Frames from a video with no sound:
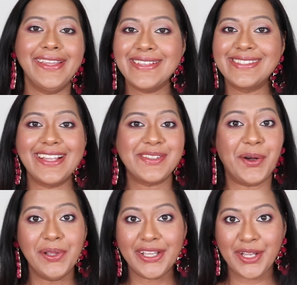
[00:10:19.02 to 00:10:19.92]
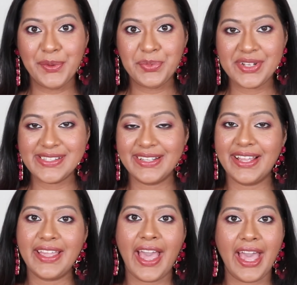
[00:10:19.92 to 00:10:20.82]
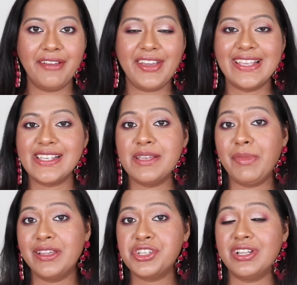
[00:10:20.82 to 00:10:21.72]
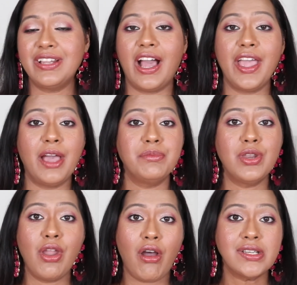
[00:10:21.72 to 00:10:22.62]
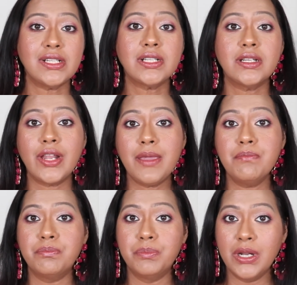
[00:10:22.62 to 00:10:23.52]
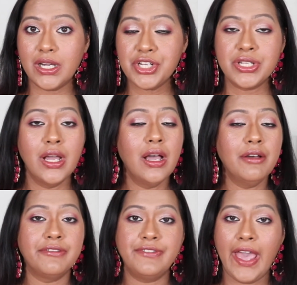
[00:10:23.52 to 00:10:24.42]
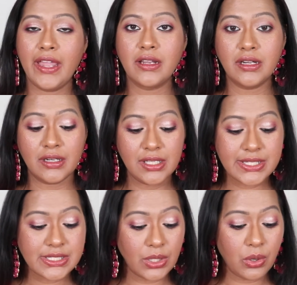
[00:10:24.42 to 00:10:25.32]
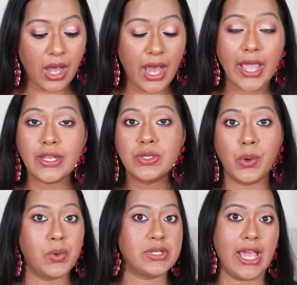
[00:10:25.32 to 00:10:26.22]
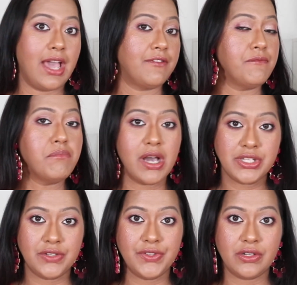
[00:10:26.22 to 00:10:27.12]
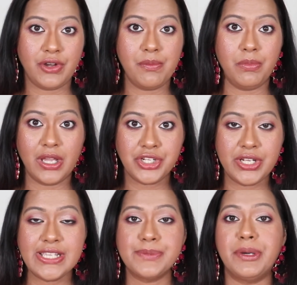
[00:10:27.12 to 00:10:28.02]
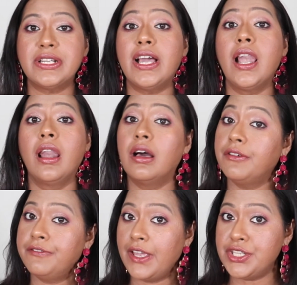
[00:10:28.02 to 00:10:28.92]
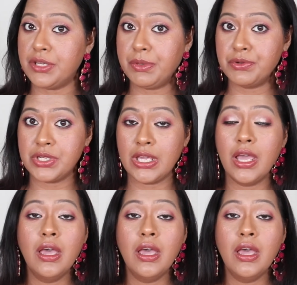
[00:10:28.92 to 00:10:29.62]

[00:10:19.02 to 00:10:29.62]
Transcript: yes, that's all the comparison I have. As I mentioned, I am not a cream blush fangirl, so I don't have much of the cream blushes, but I love Fenty Beauty